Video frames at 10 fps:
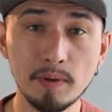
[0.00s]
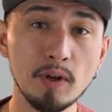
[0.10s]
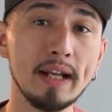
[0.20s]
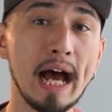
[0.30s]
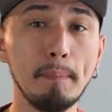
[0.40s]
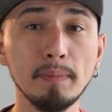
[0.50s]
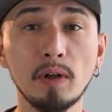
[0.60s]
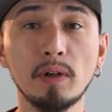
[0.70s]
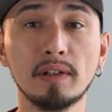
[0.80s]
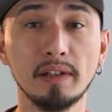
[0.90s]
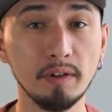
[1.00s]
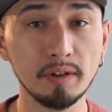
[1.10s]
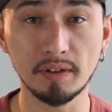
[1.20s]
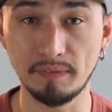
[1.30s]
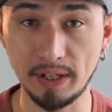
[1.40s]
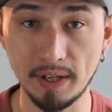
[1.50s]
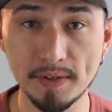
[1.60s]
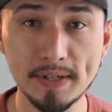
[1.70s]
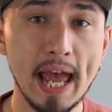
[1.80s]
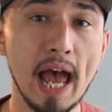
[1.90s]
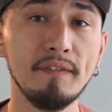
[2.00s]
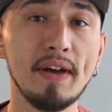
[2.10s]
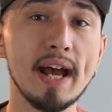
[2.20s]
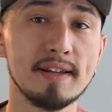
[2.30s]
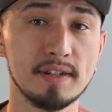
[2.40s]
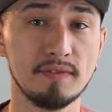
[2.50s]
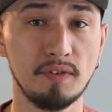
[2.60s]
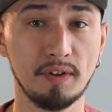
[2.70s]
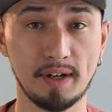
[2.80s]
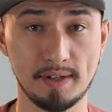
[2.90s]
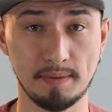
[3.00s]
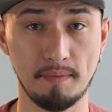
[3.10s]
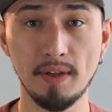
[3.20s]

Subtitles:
you can upload longer videos, have access for custom